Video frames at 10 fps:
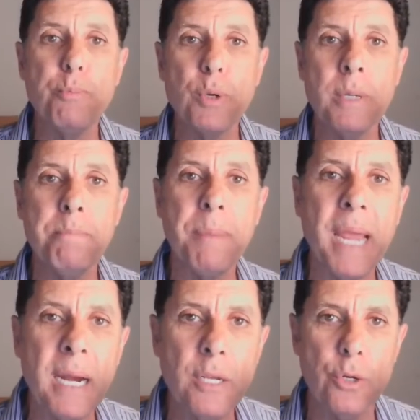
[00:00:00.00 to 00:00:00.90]

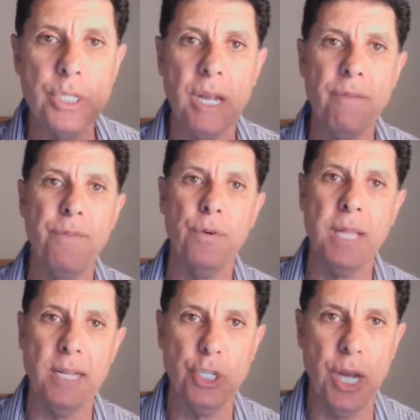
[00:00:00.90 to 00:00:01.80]
prepare yourself for
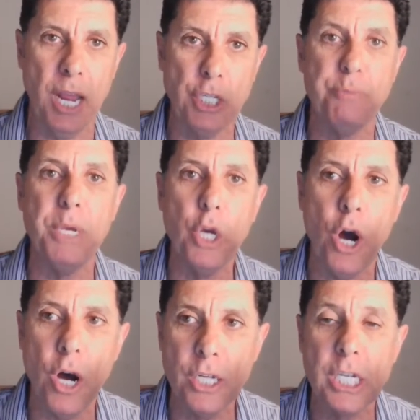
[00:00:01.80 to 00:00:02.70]
that change
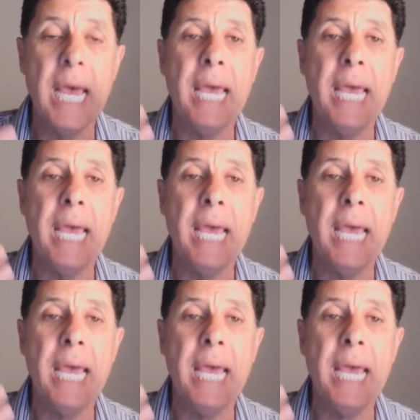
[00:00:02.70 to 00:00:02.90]
because